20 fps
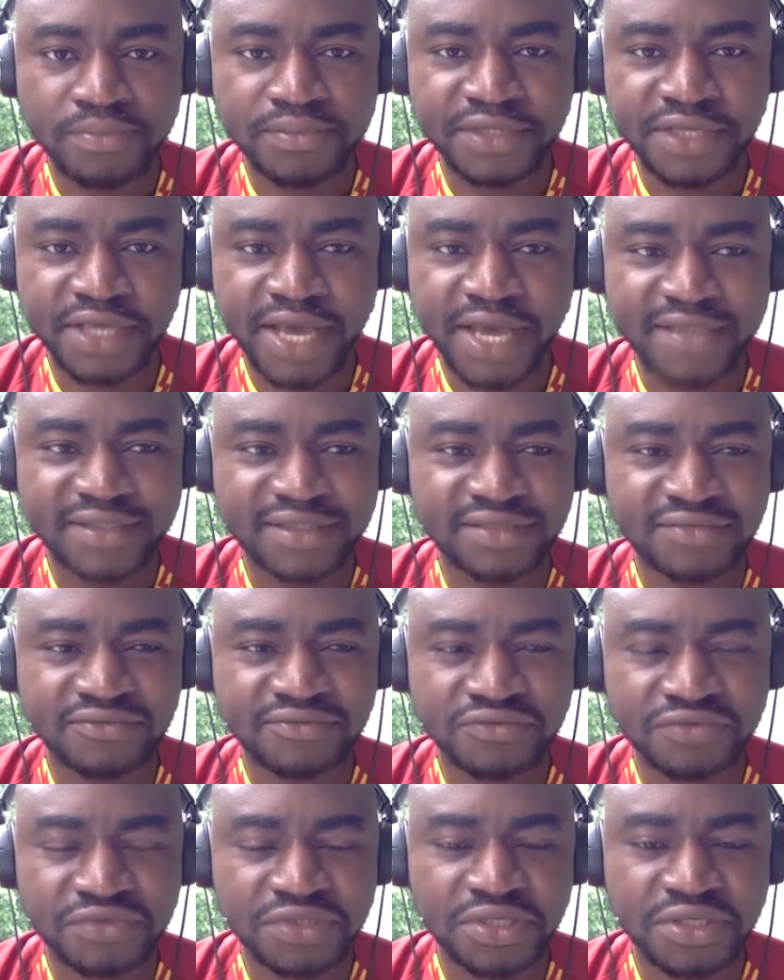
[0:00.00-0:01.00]
He
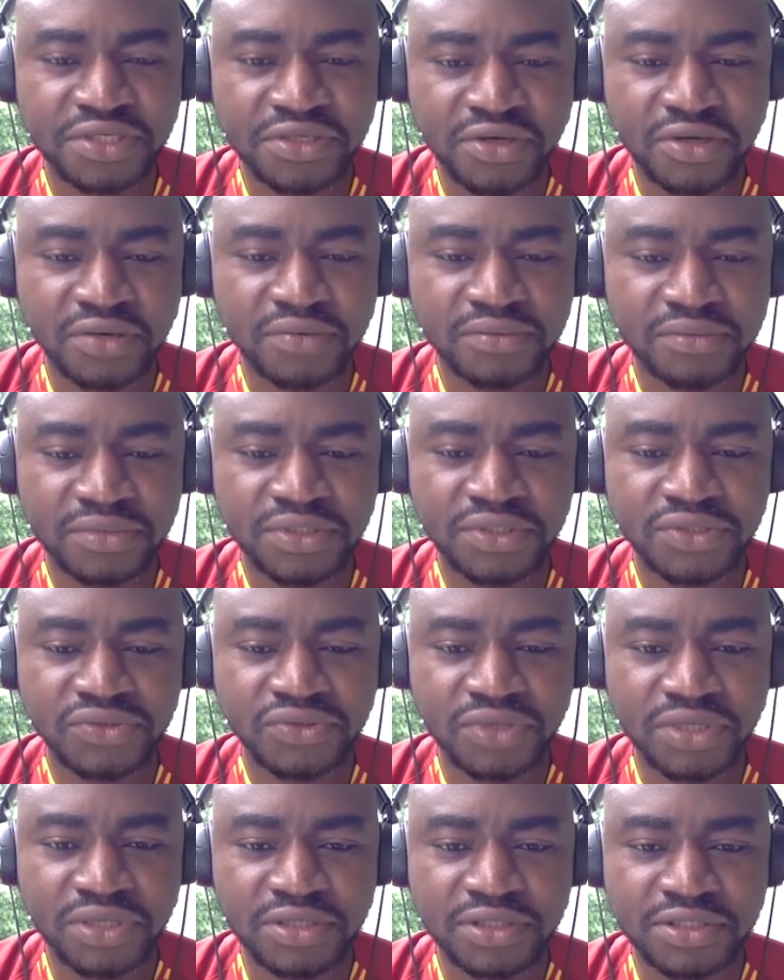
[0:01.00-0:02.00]
hasn't really come
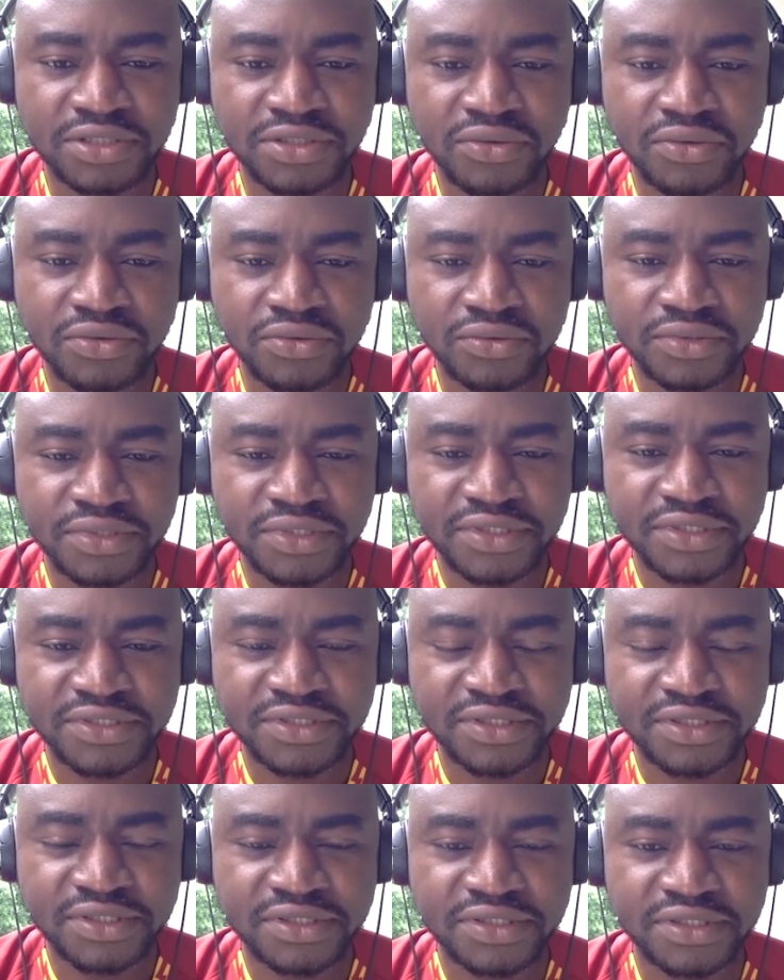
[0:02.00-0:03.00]
to his own this
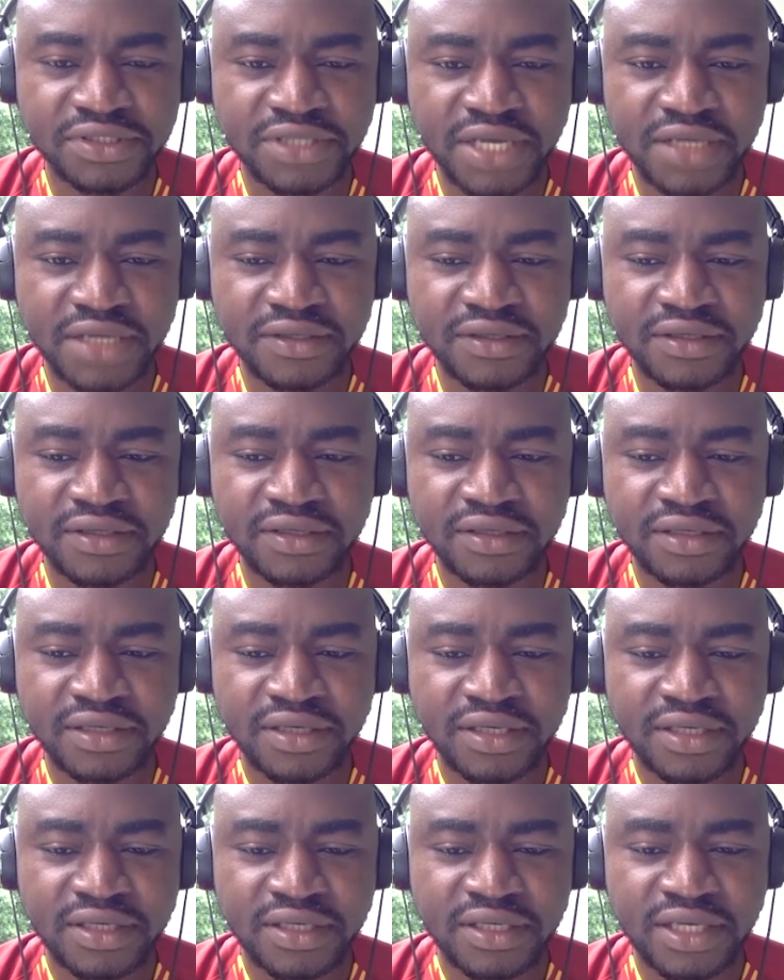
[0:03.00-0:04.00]
season, I think,
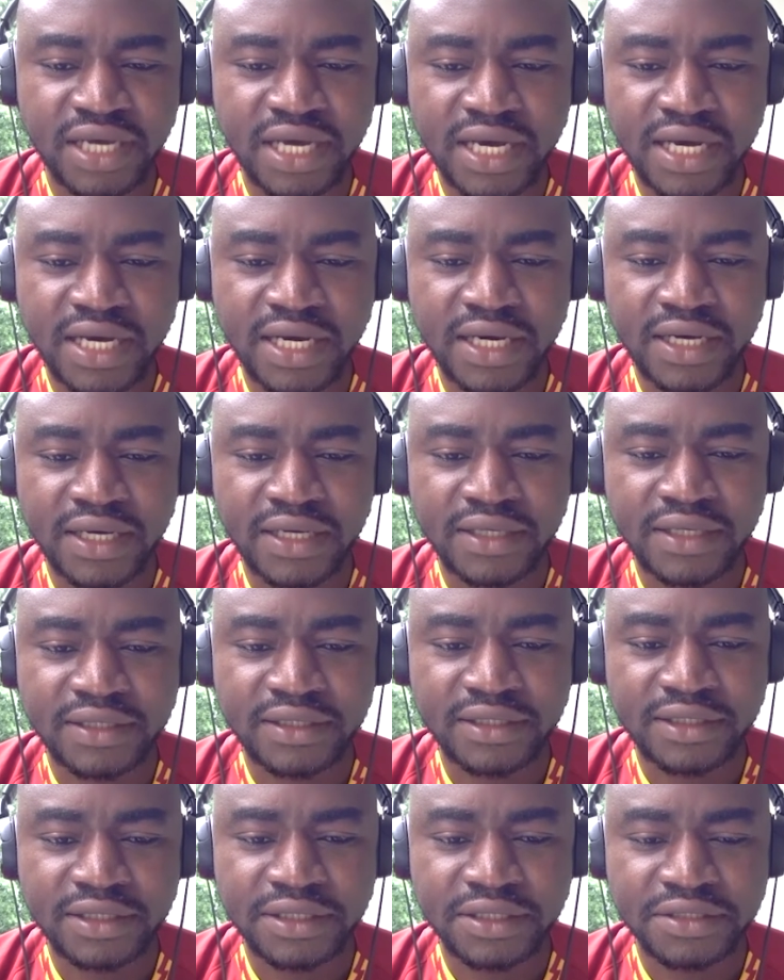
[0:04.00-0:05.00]
and
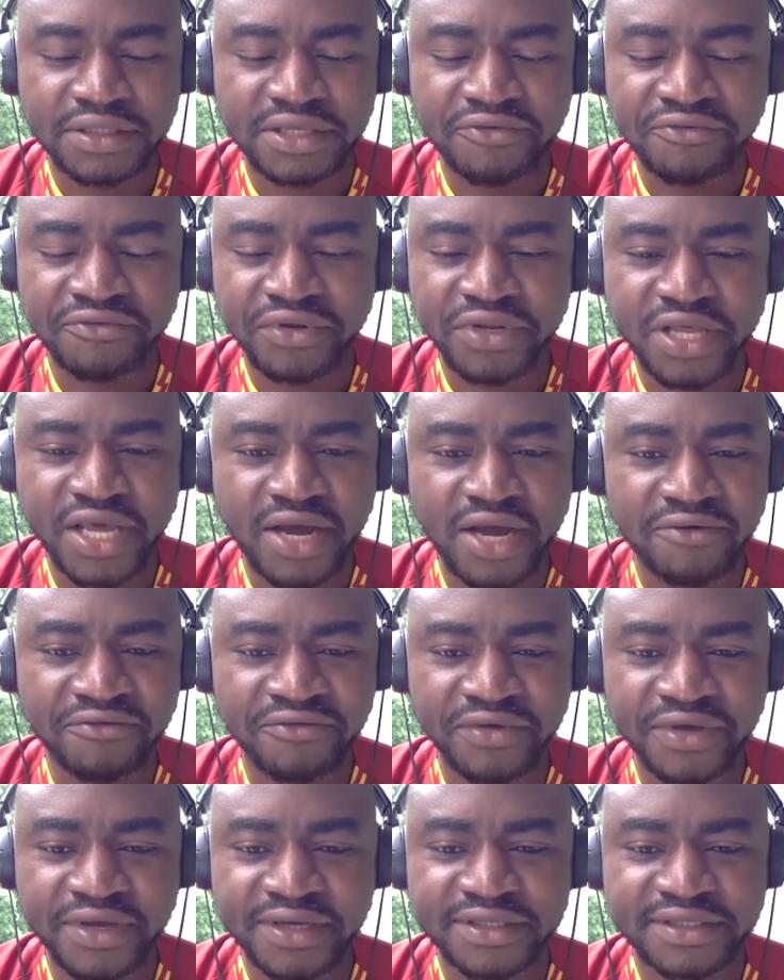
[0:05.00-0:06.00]
it definitely
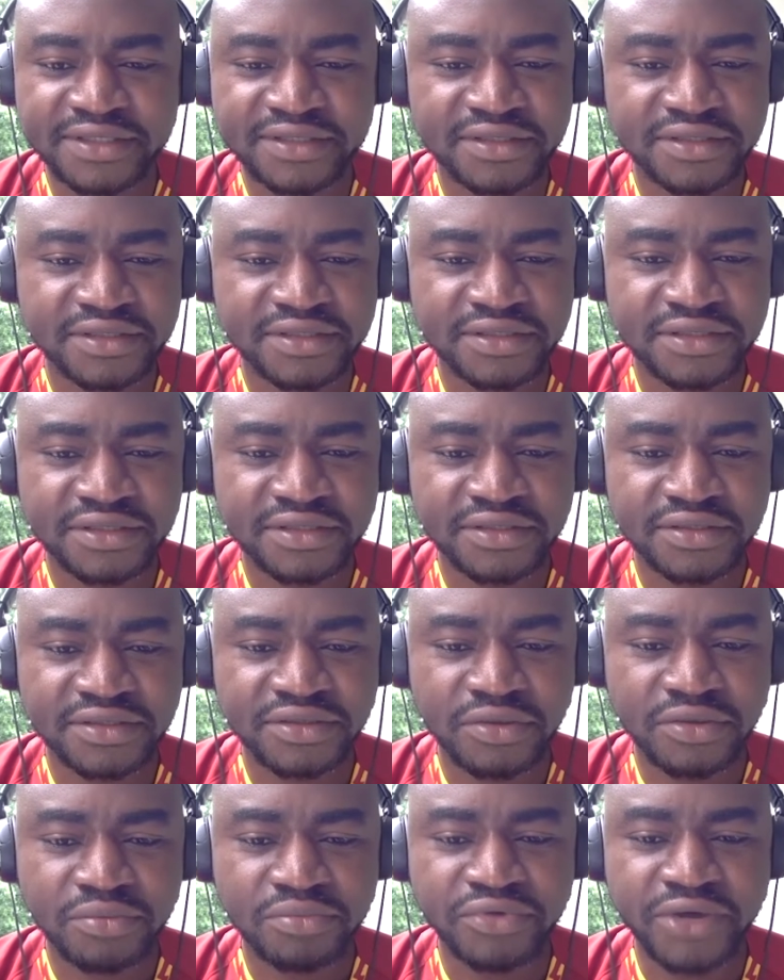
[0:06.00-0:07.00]
affects
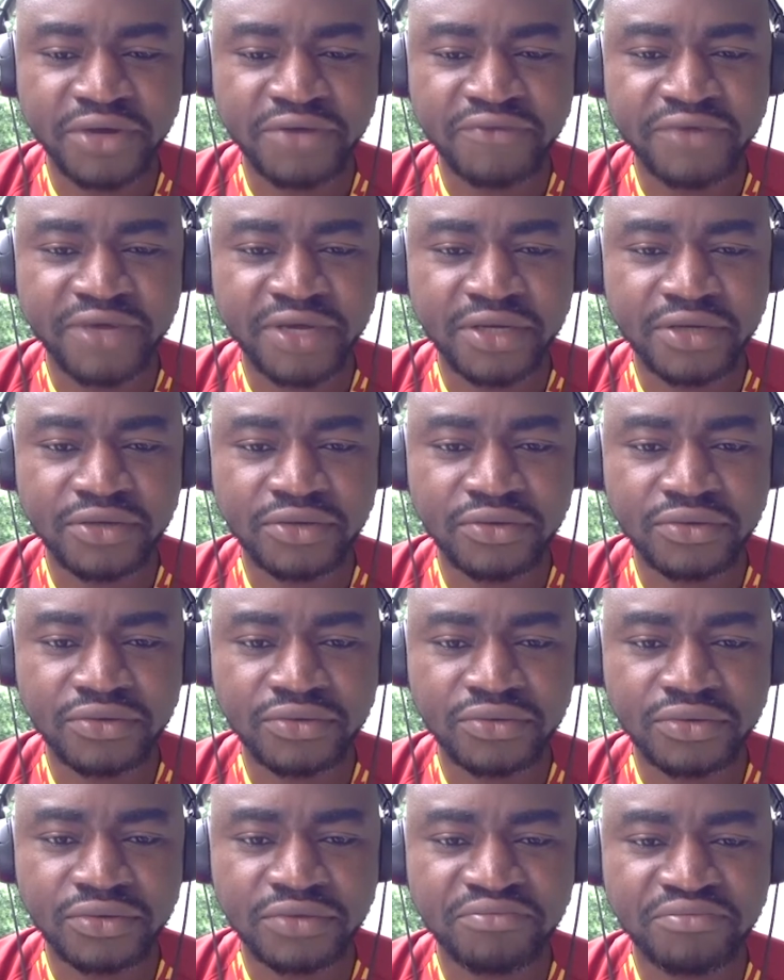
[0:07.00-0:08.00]
your brand
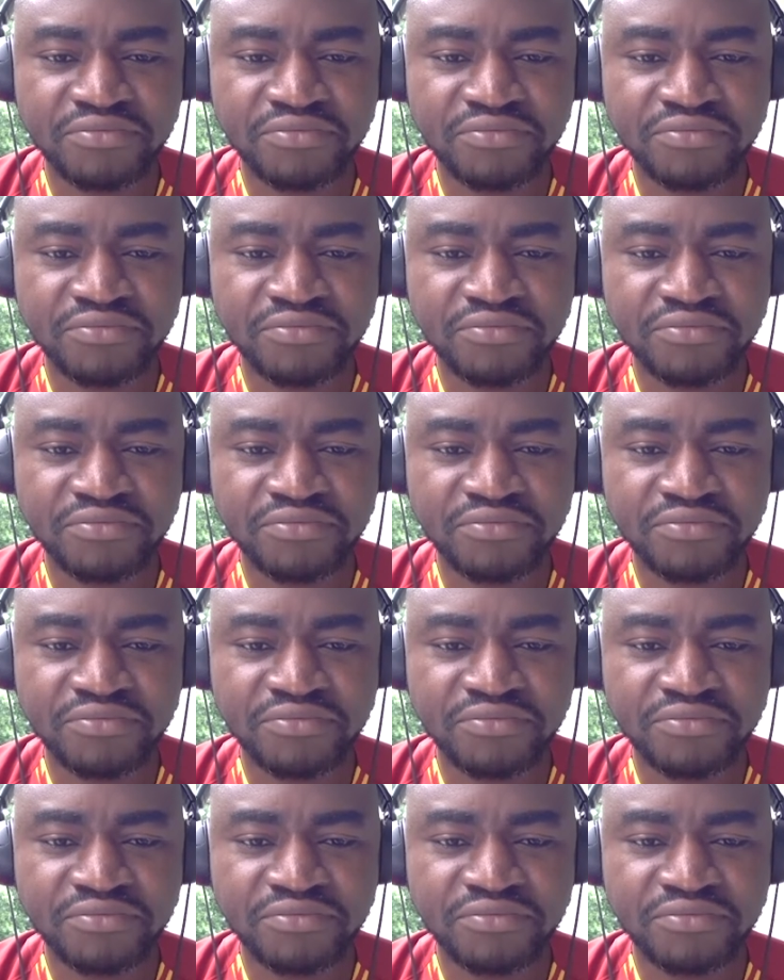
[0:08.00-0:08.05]
value.